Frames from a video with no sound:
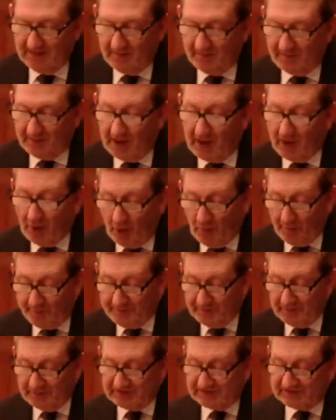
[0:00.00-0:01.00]
But I
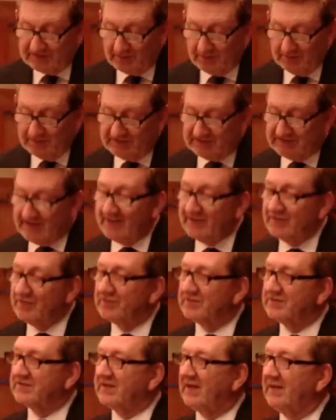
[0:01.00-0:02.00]
hope you set
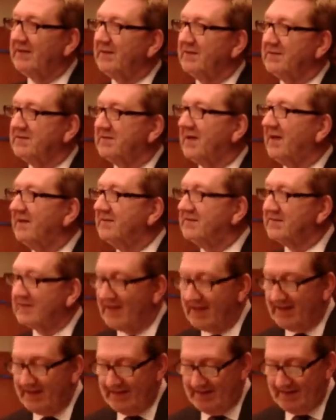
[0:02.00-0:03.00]
your sights
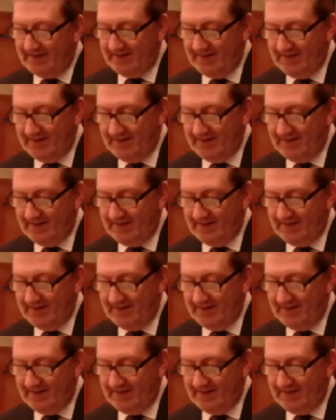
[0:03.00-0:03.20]
higher